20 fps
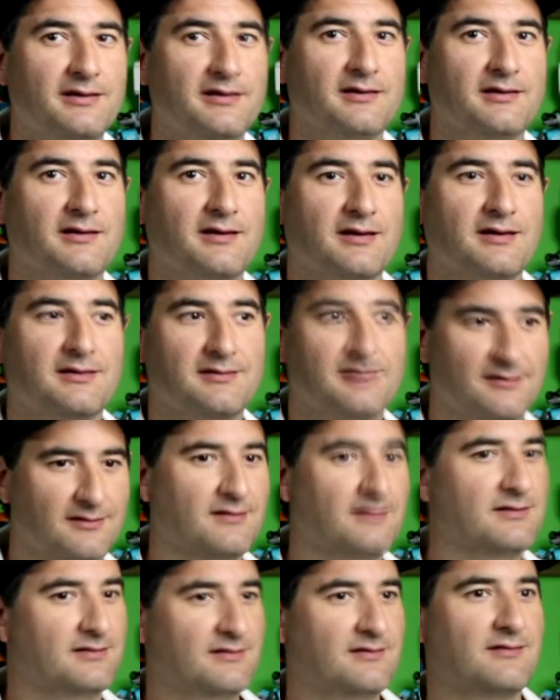Like like
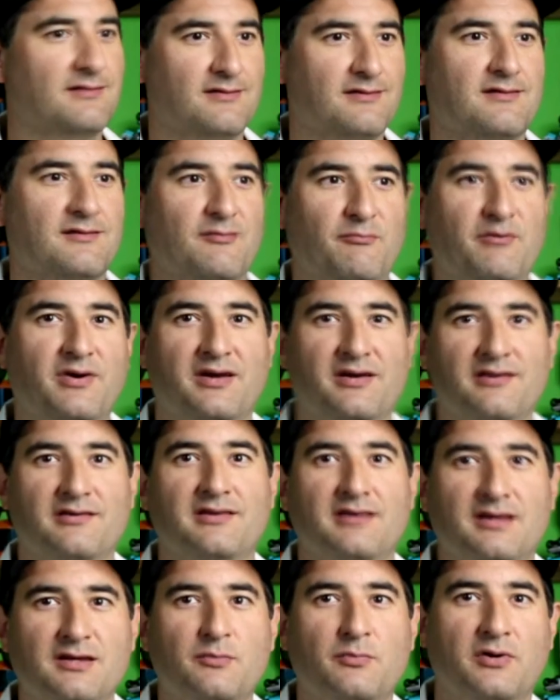the butter that
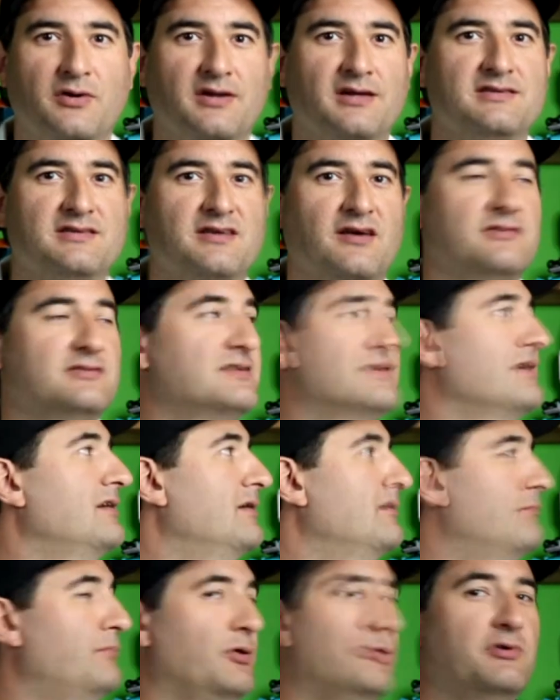you put on toast.
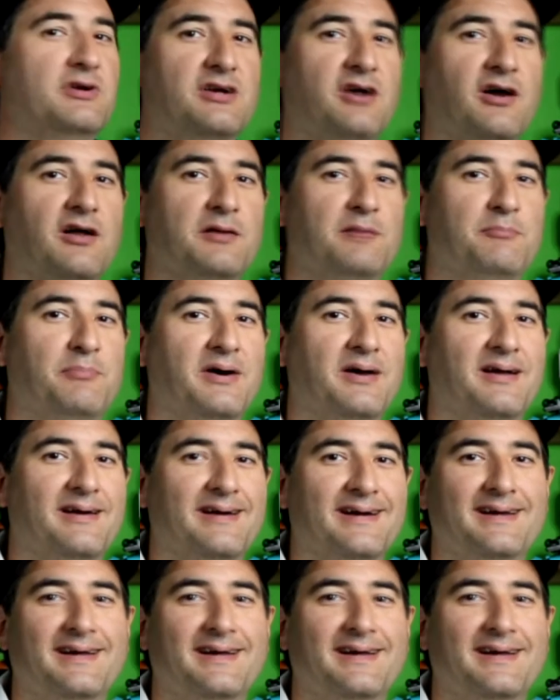But we call it Butter.